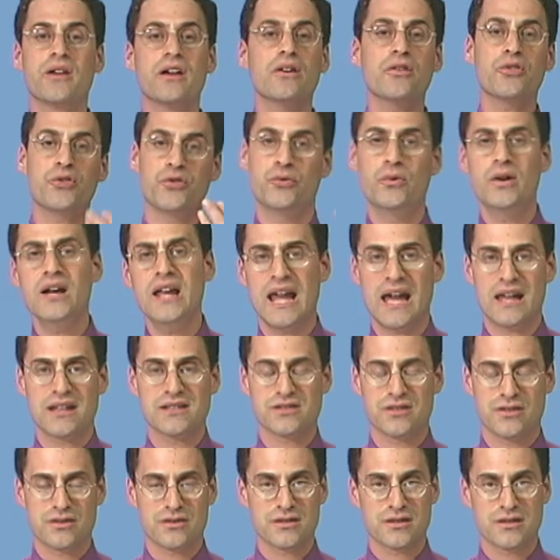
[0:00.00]
there are three
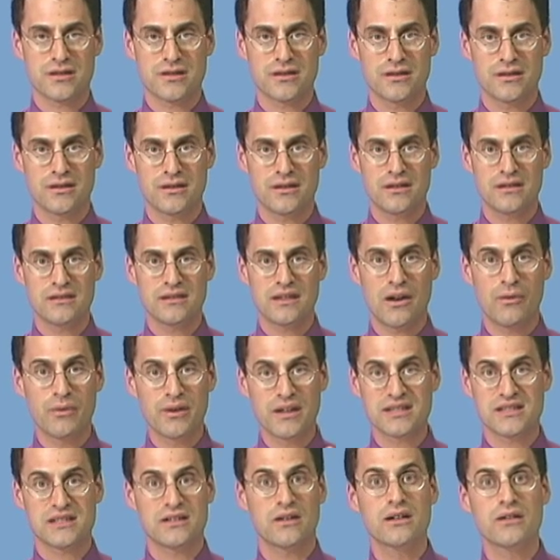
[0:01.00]
answers that
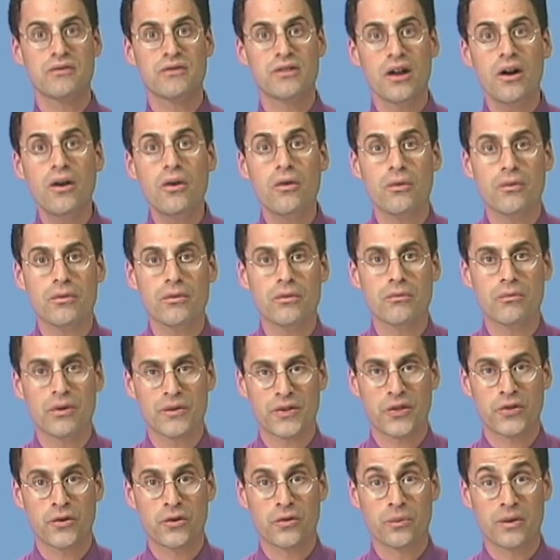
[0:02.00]
we just don't even know
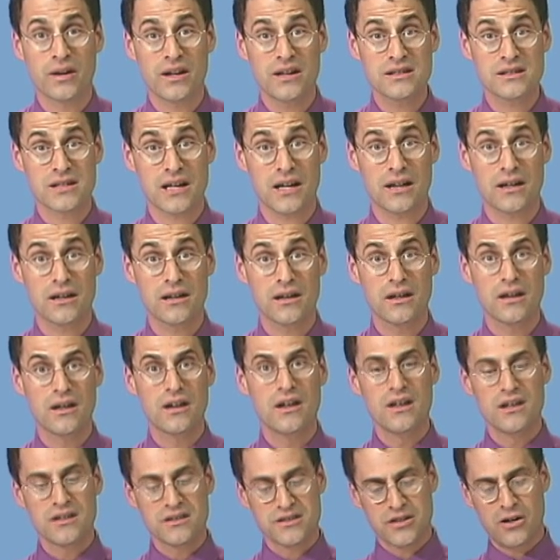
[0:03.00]
what the third one is yet.
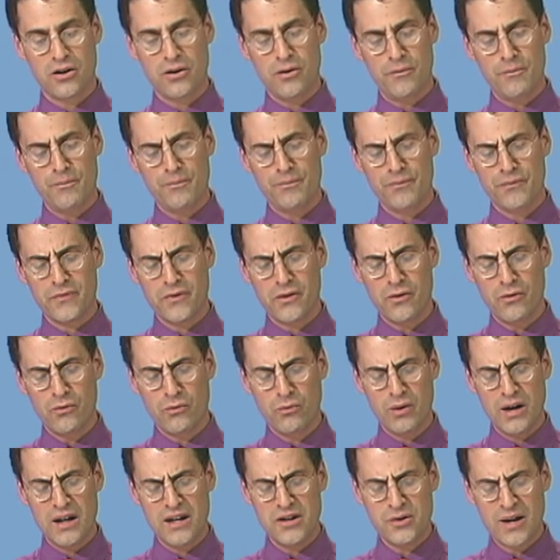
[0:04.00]
So
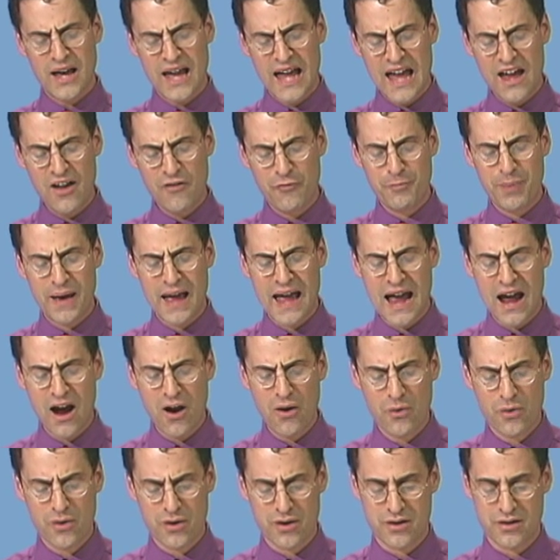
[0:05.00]
when you have
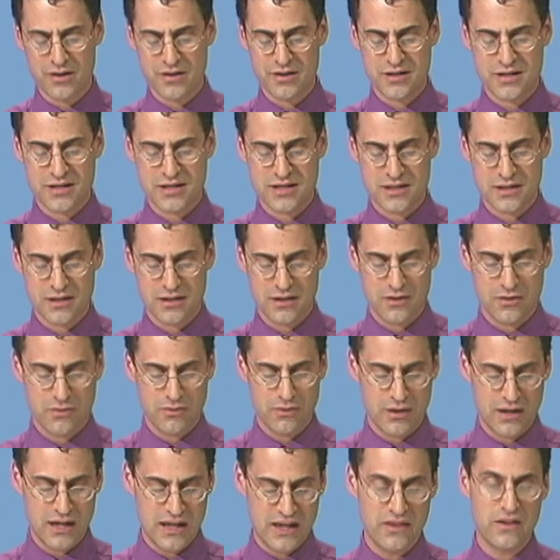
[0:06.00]
powers
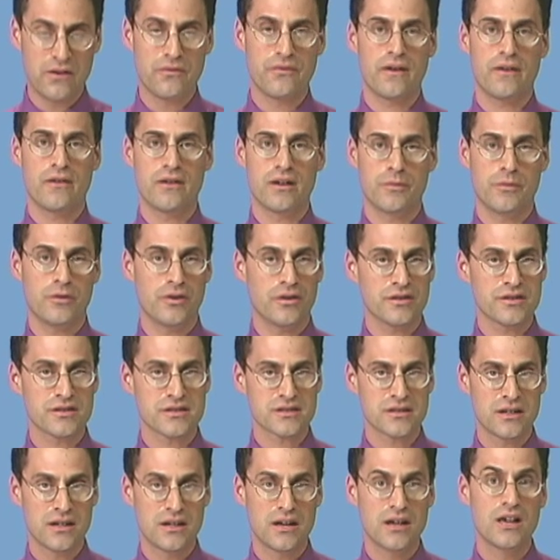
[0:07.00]
in the
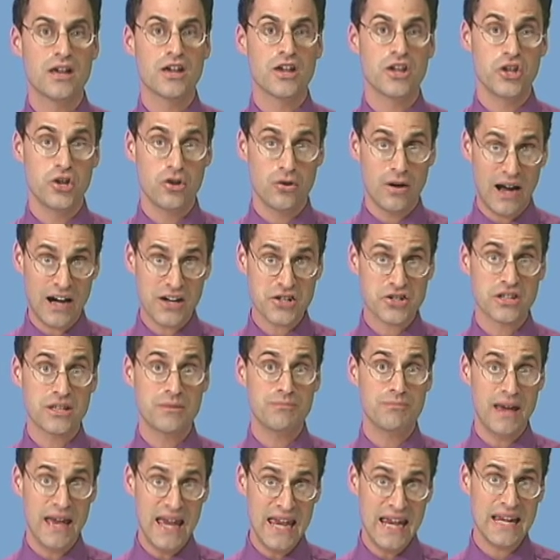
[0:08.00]
variables, you
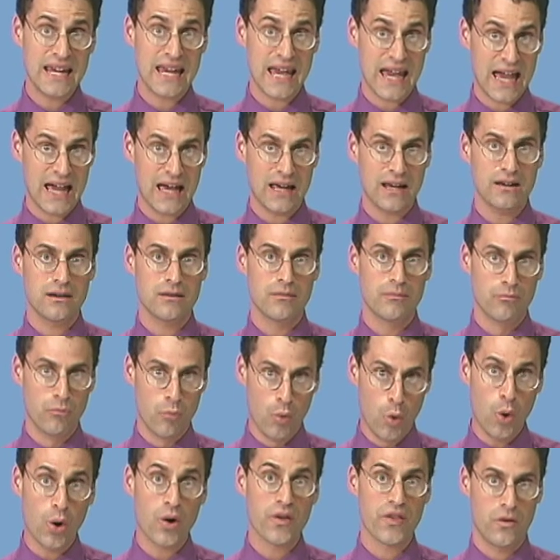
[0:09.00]
actually may get
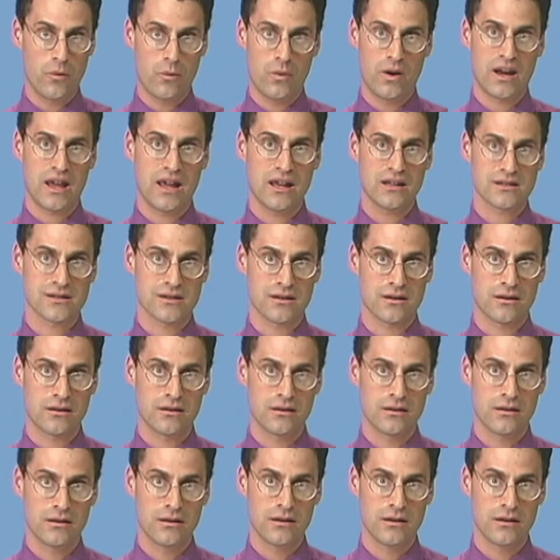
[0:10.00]
more than one answer.